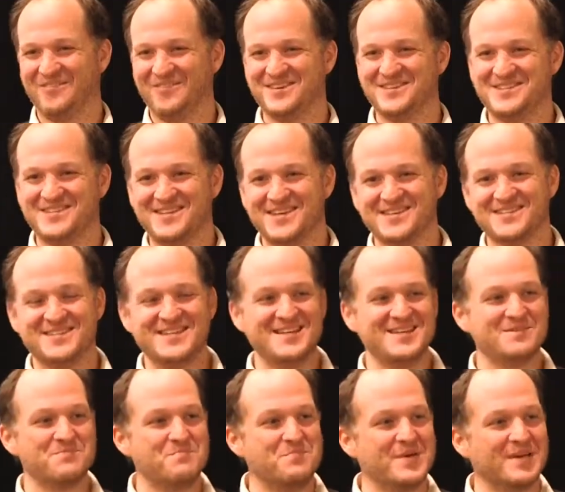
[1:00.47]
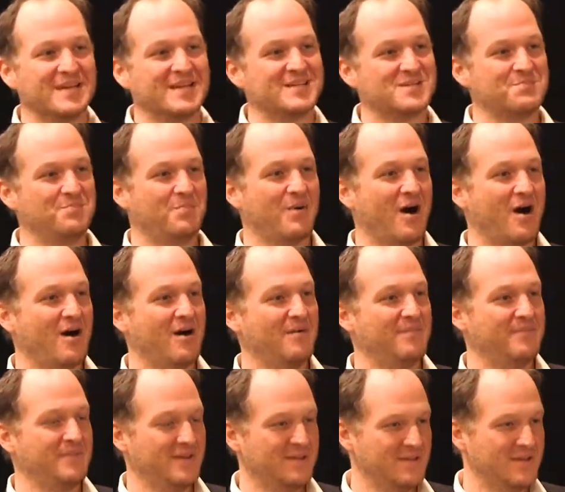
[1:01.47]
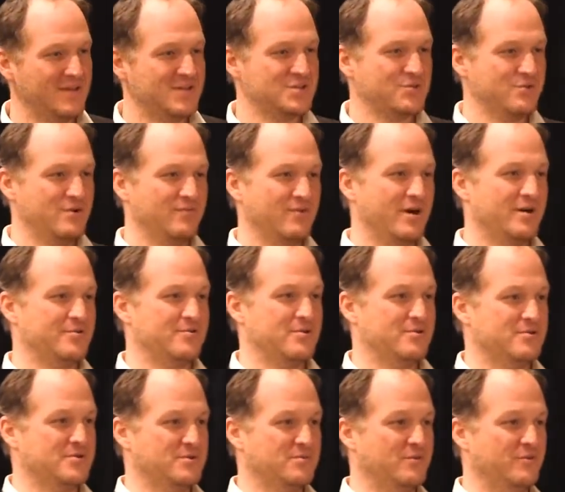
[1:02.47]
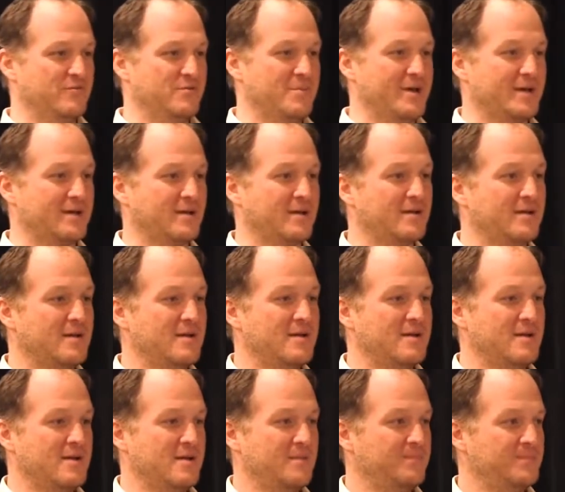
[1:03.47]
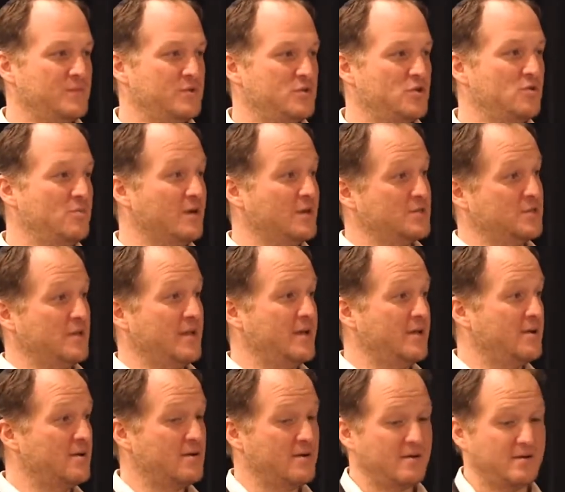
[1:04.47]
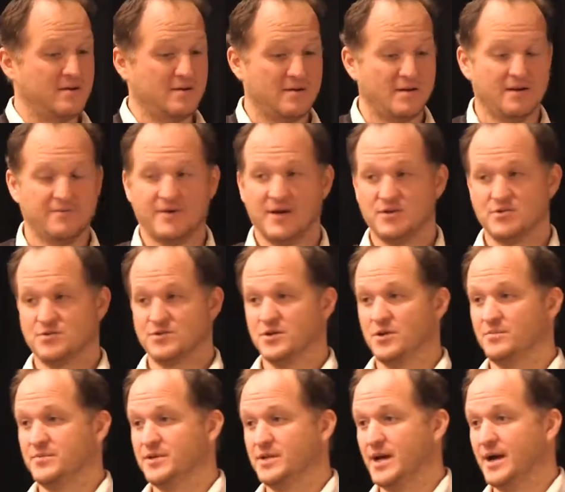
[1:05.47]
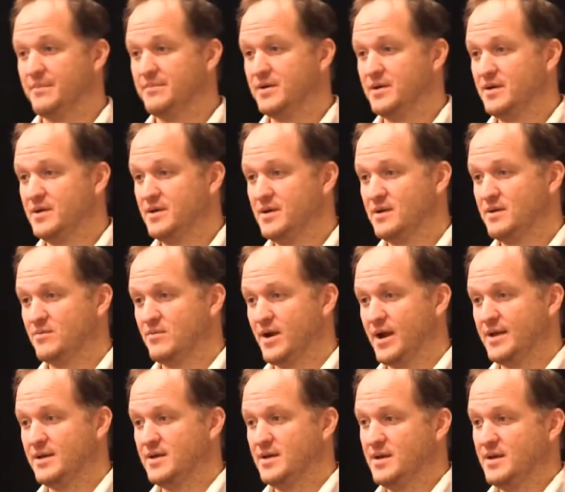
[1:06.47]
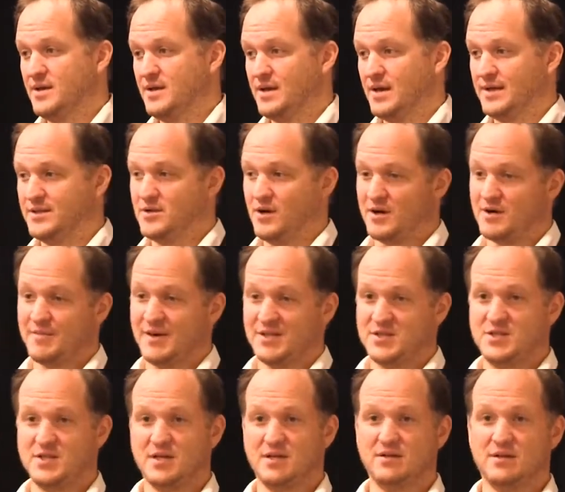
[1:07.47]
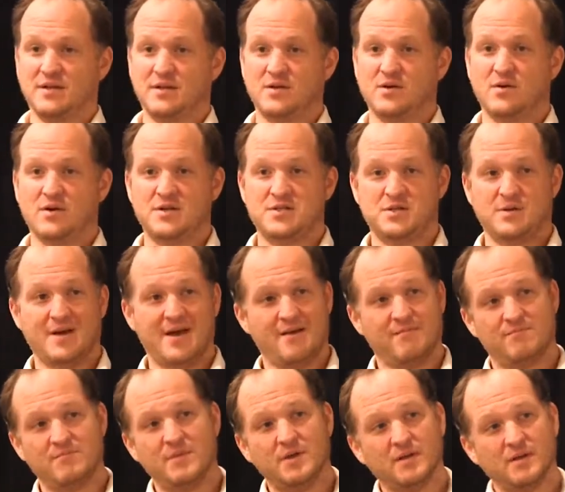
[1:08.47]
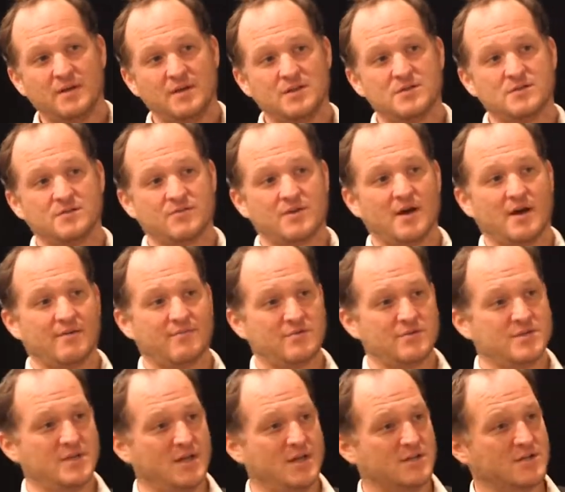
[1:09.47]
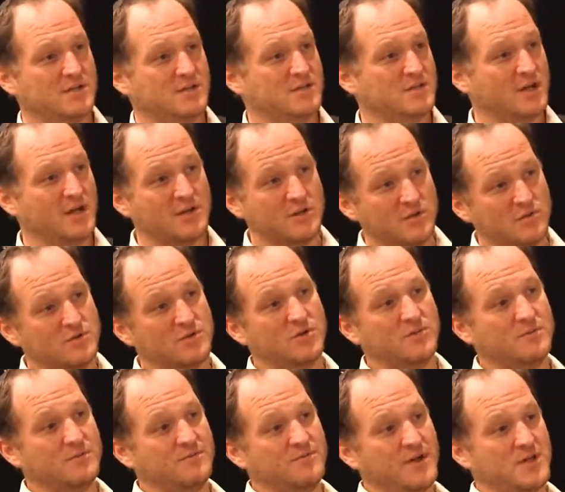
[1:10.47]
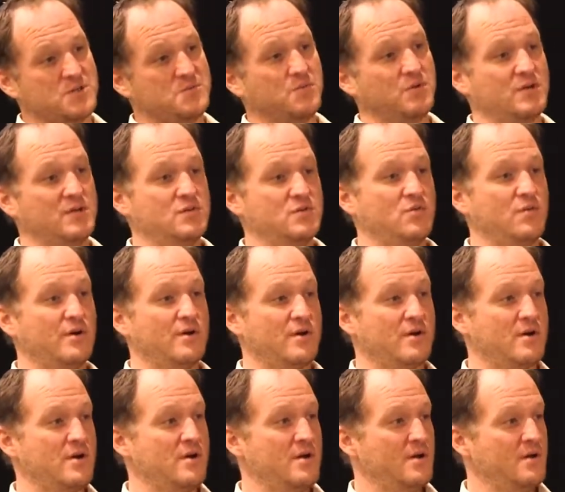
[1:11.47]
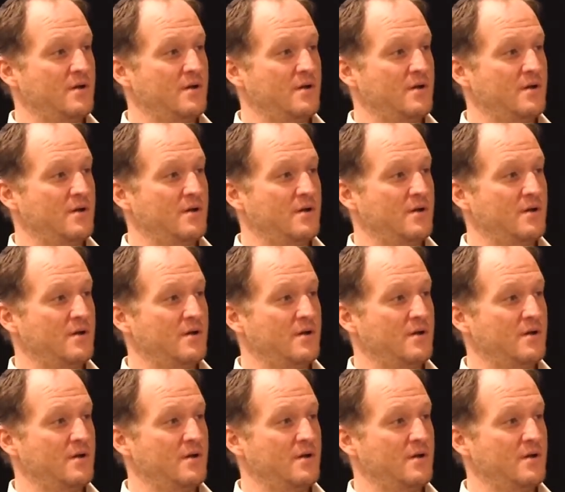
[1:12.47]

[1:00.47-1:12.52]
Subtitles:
was Disney's biggest bomb in the history of 100 years of movie making. 2 months later, Avengers opened up, right? And talk about signal and noise. You have millions of conversations on YouTube and Facebook and Twitter